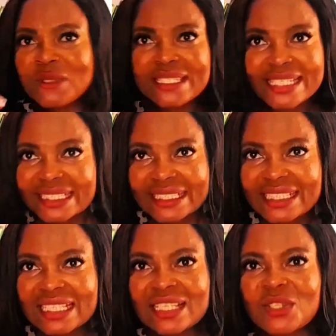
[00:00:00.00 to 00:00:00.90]

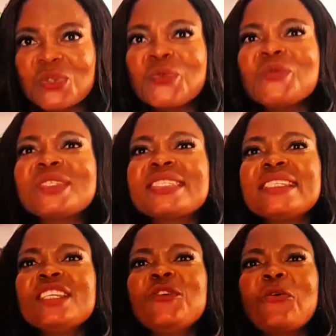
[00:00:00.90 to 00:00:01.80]
posting to
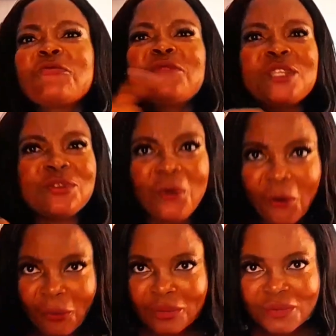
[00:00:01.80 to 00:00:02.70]
see your
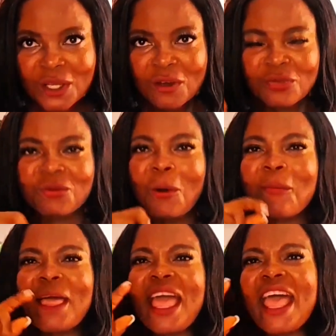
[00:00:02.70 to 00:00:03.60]
video
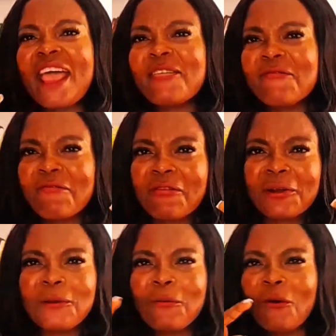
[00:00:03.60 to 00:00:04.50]
from
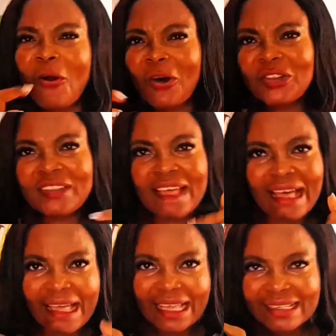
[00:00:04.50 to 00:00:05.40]
every
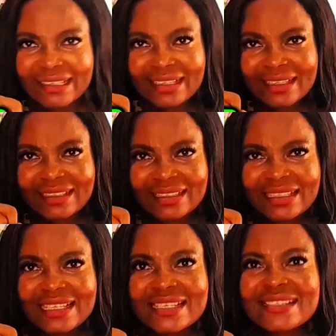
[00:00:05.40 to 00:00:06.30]
corner.
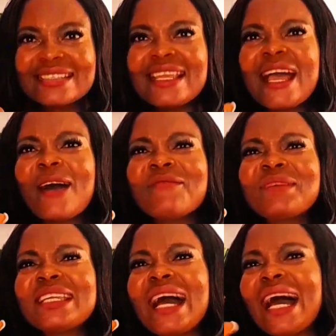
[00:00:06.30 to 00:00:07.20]
They
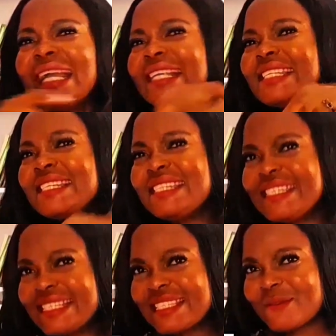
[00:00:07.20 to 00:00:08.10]
have been
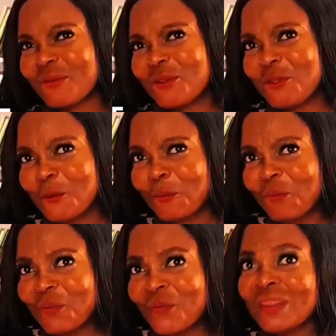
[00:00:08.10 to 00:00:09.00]
hiding this for
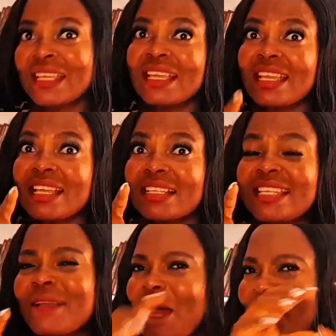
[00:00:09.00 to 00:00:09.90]
you.
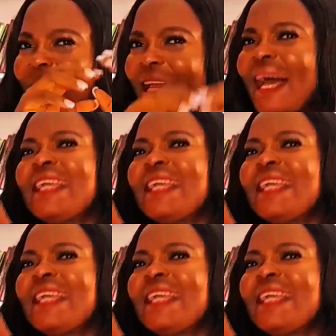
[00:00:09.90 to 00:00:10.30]
They have been